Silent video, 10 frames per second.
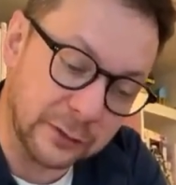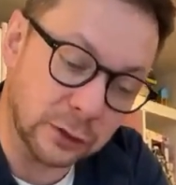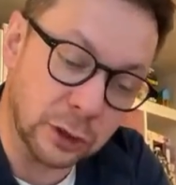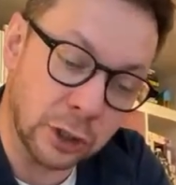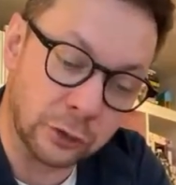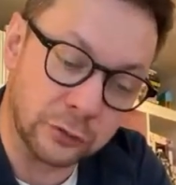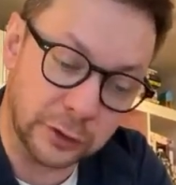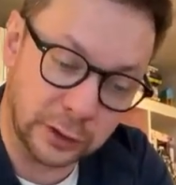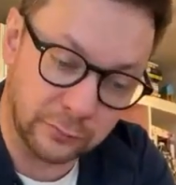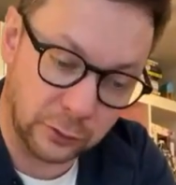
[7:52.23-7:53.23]
the
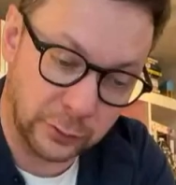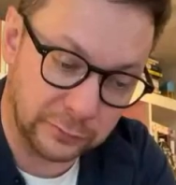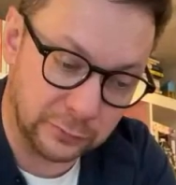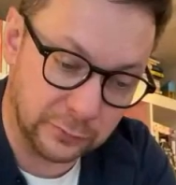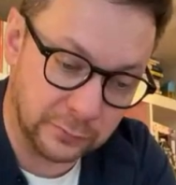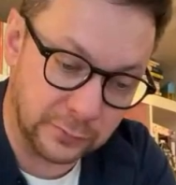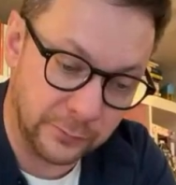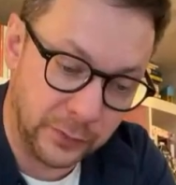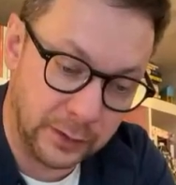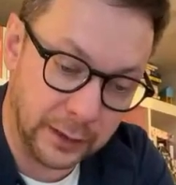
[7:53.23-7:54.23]
logic of the questions
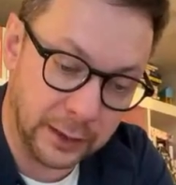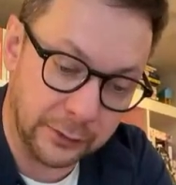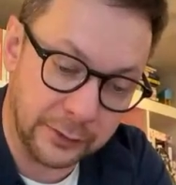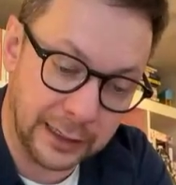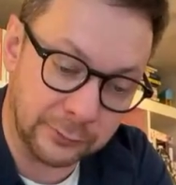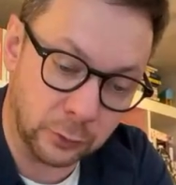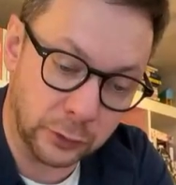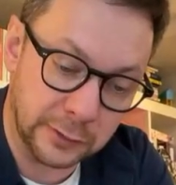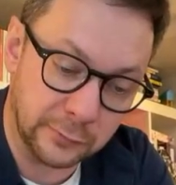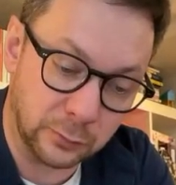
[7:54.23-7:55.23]
that our
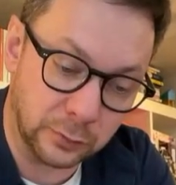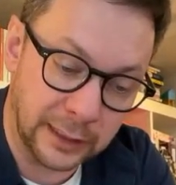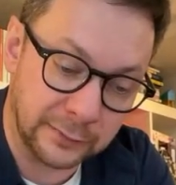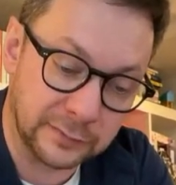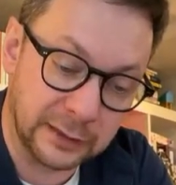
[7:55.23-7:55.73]
audience would ask.